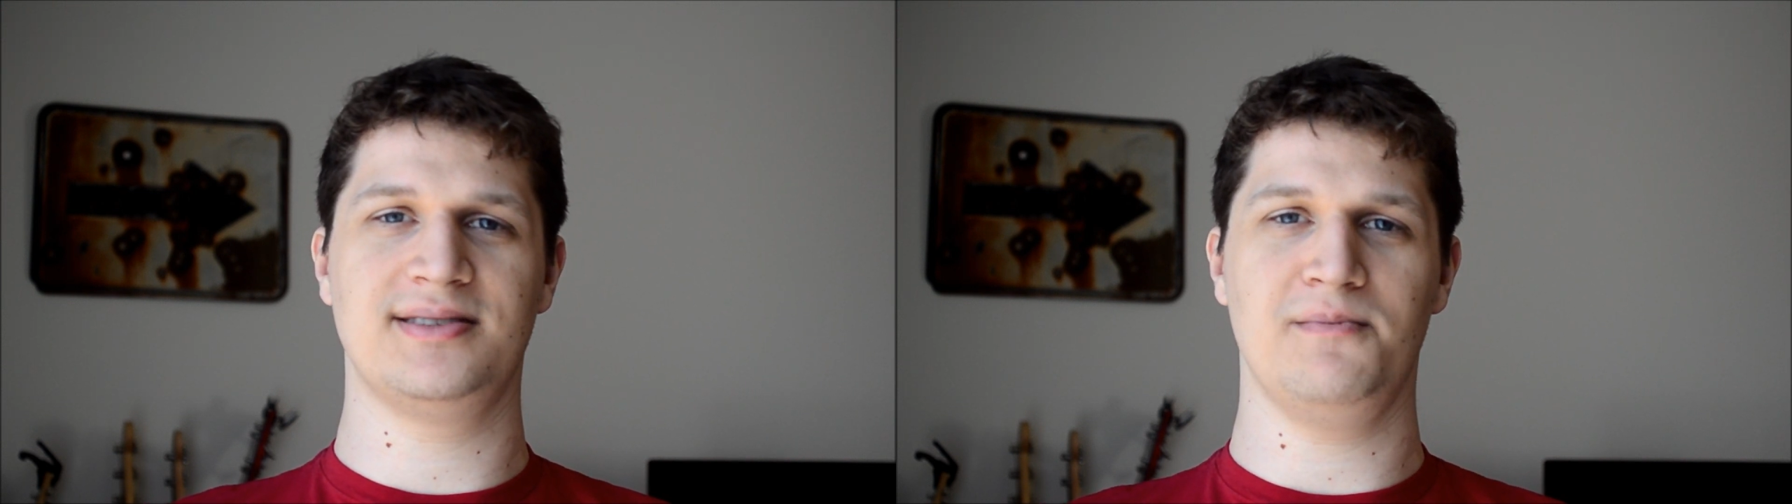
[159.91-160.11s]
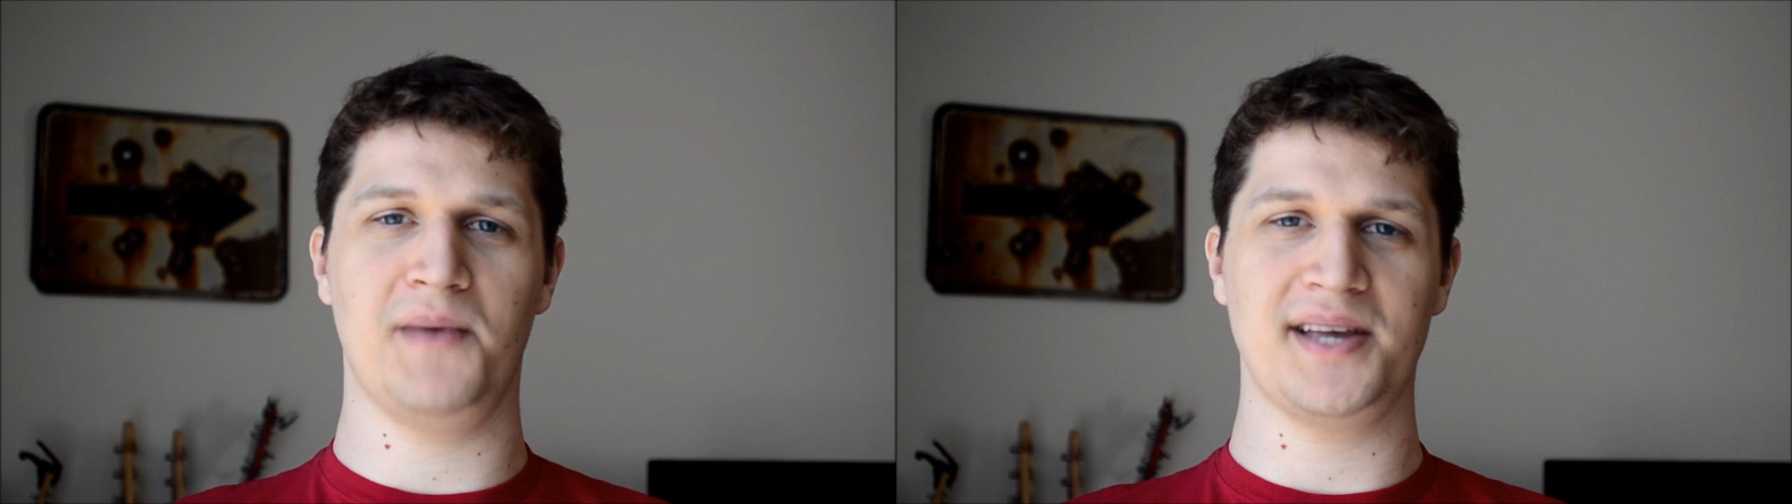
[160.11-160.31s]

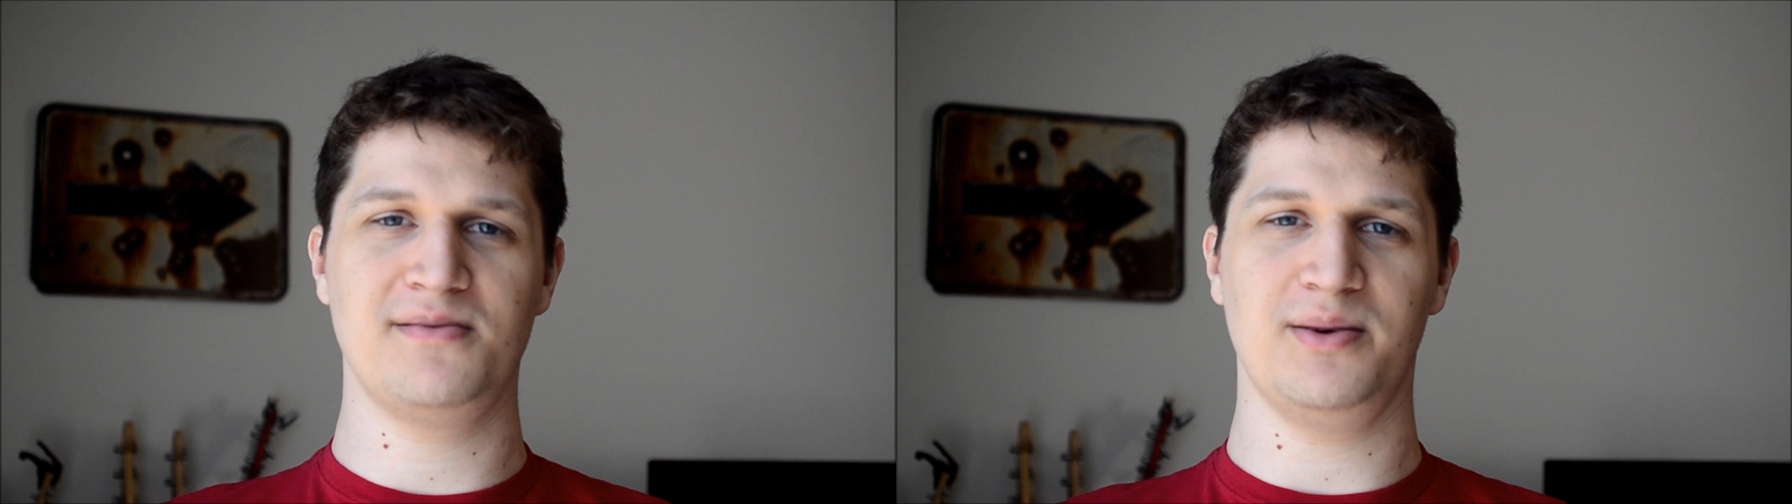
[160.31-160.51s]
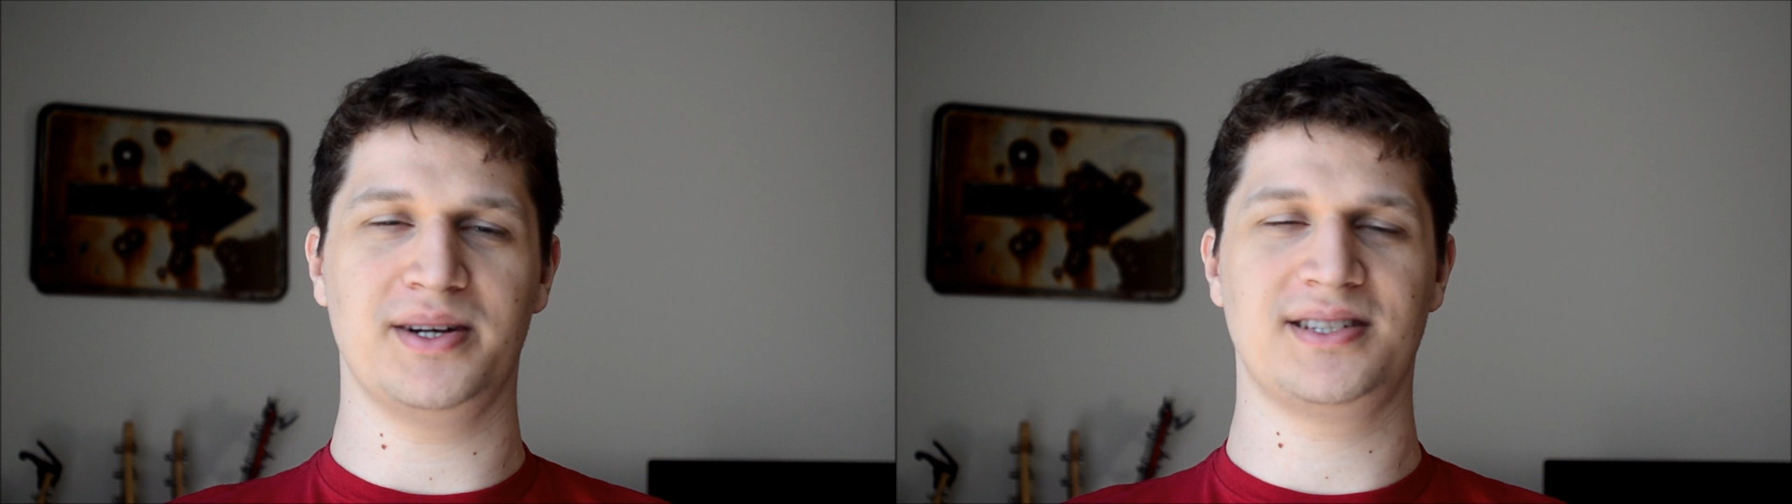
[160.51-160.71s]
It makes
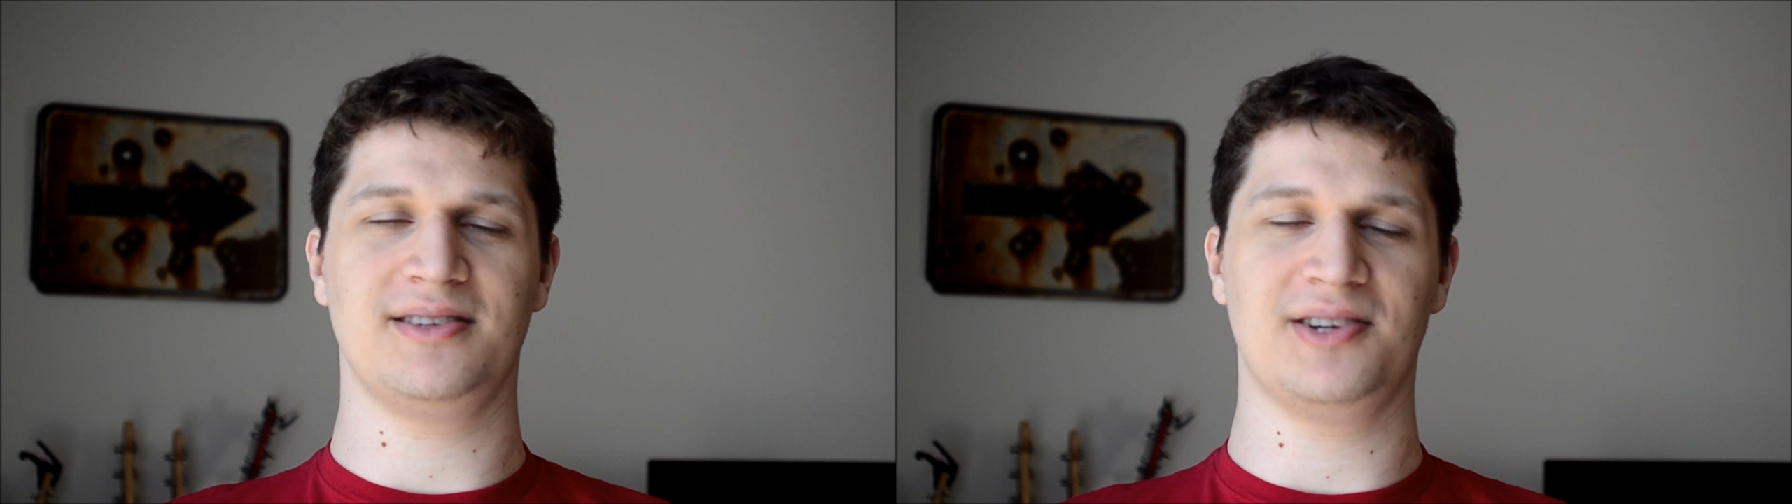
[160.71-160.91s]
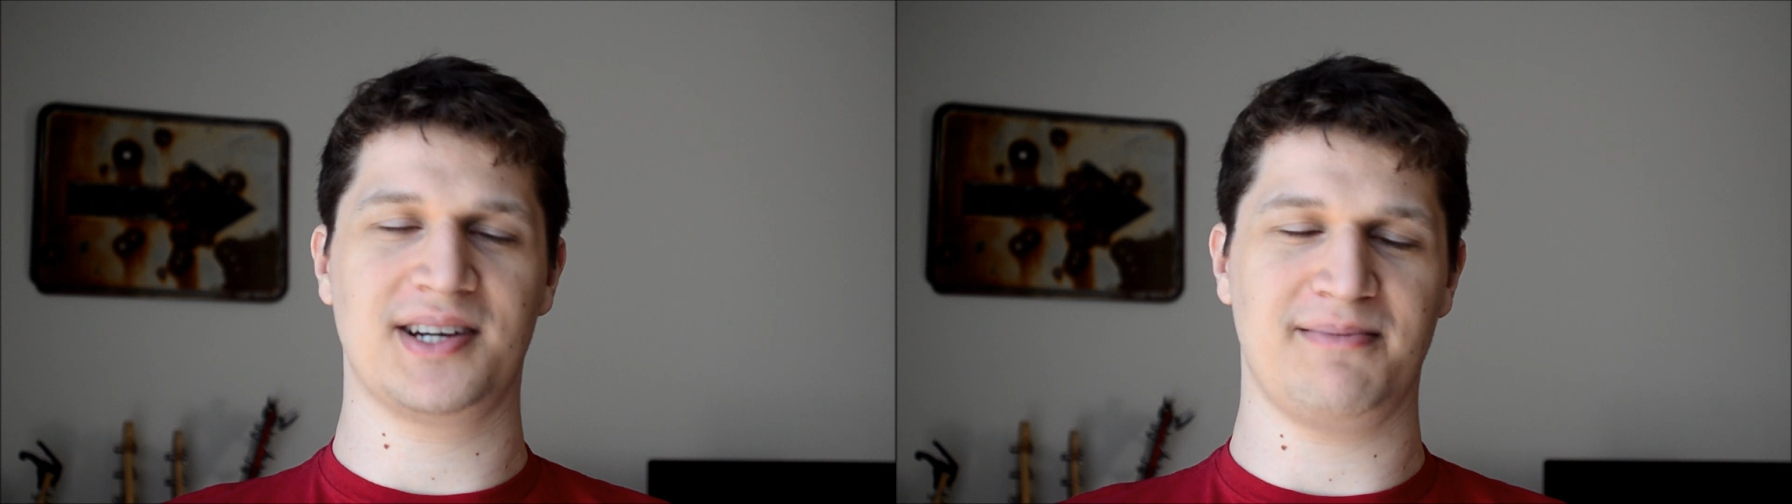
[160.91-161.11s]
me want to
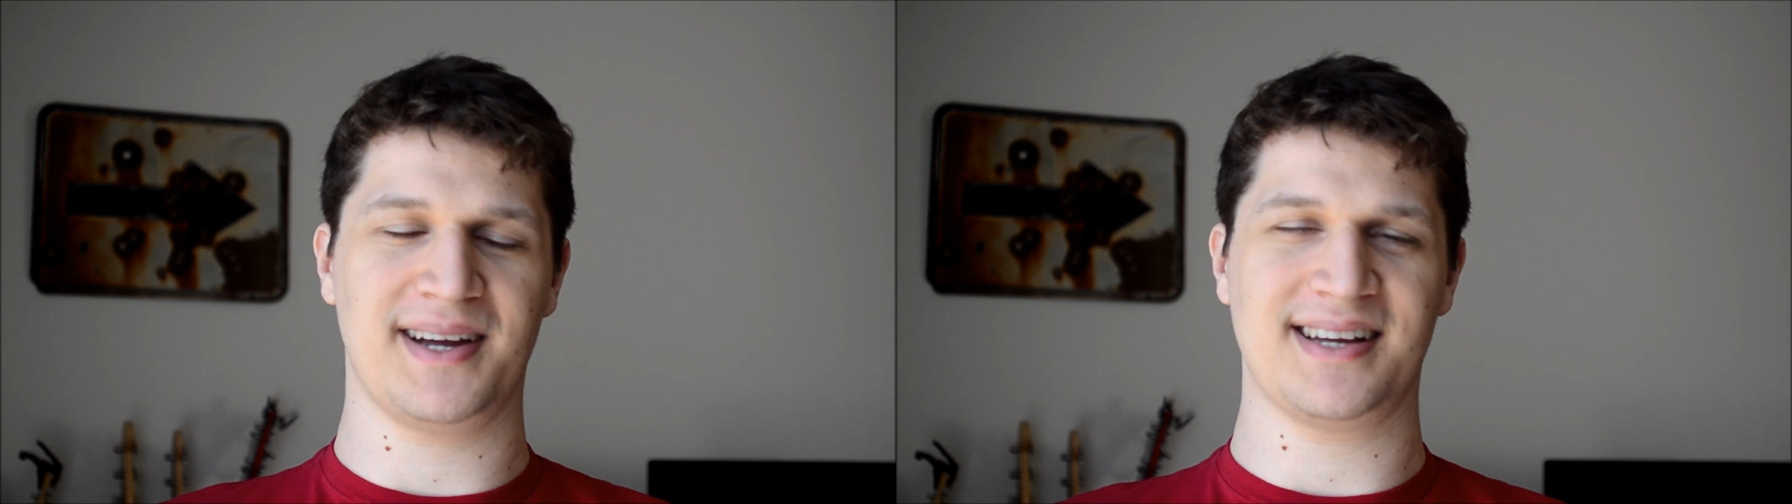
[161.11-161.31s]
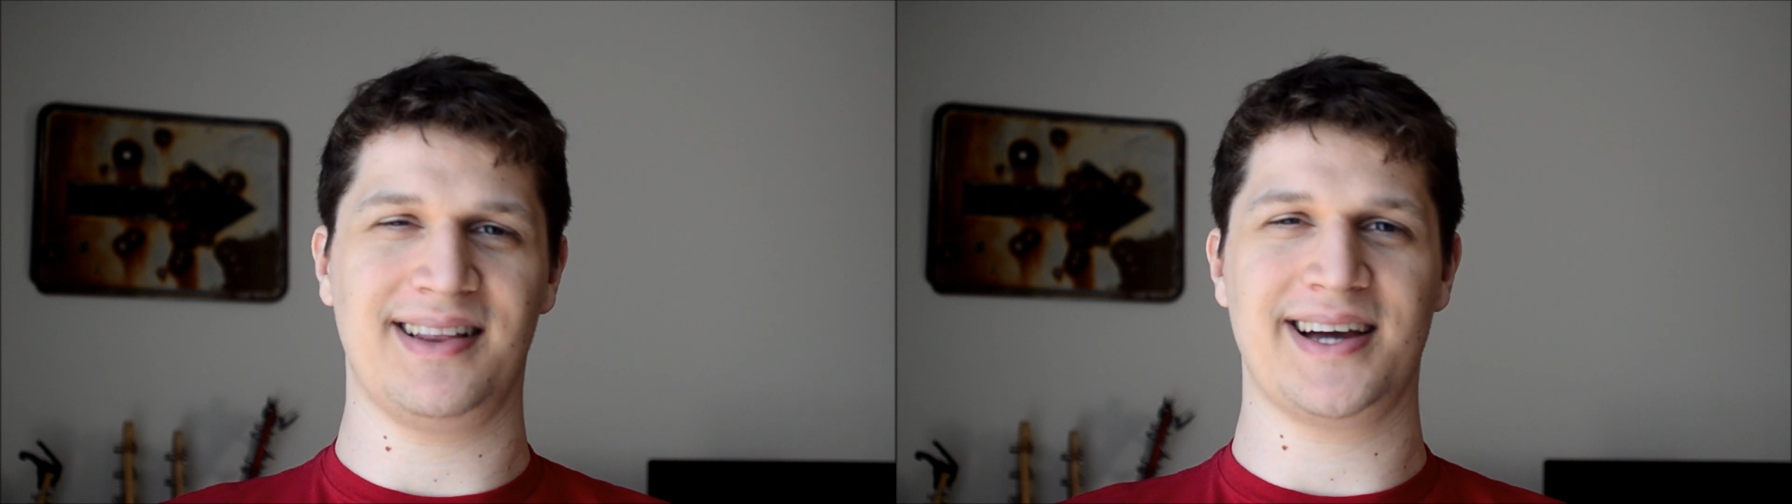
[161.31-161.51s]
look at my
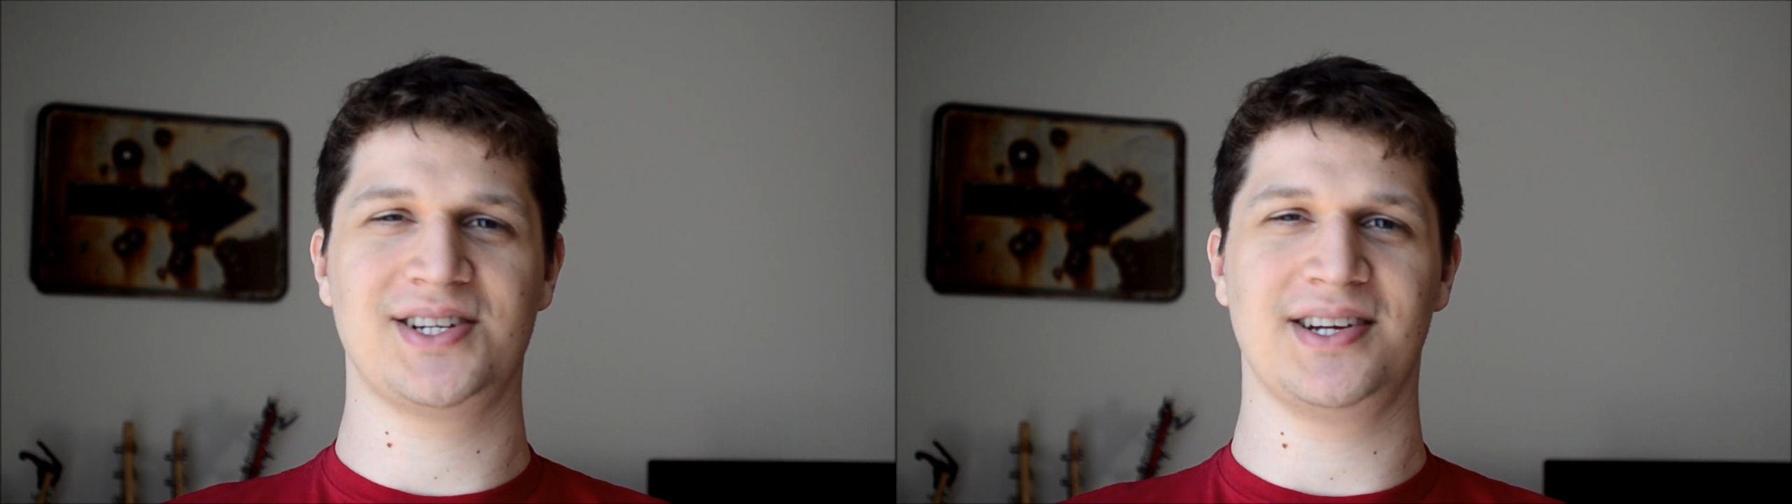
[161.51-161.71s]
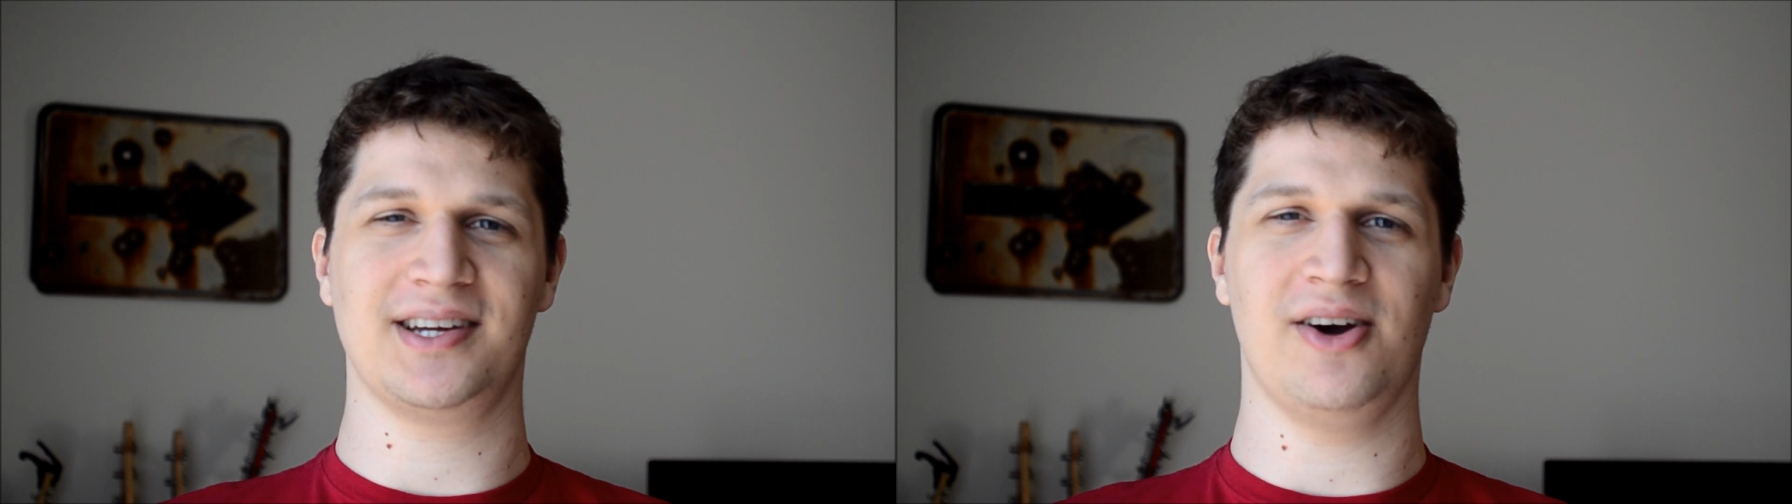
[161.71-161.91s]

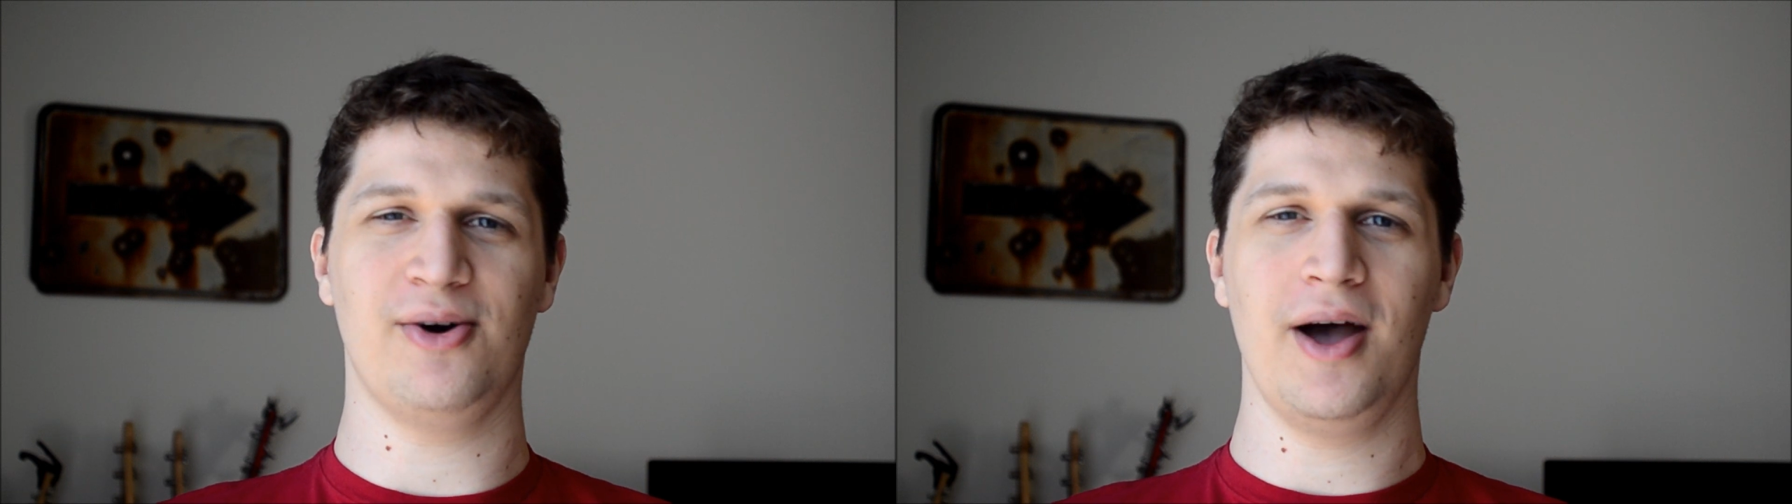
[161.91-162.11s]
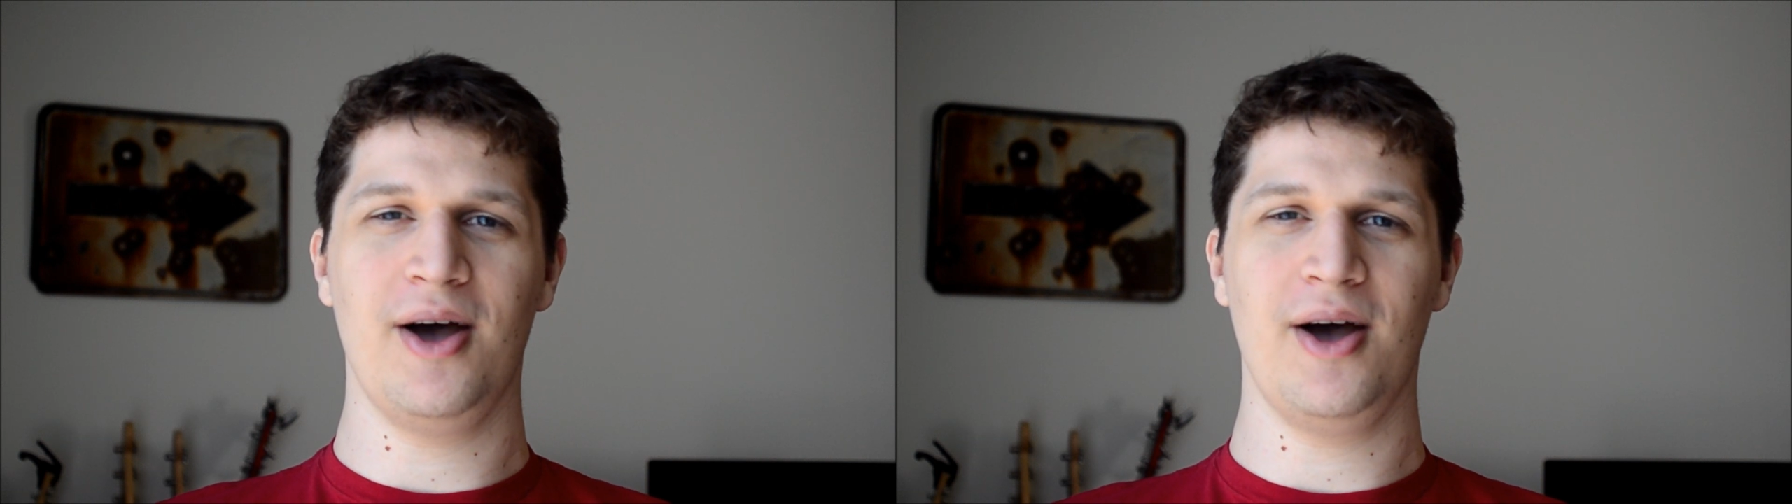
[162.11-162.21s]
collection and go,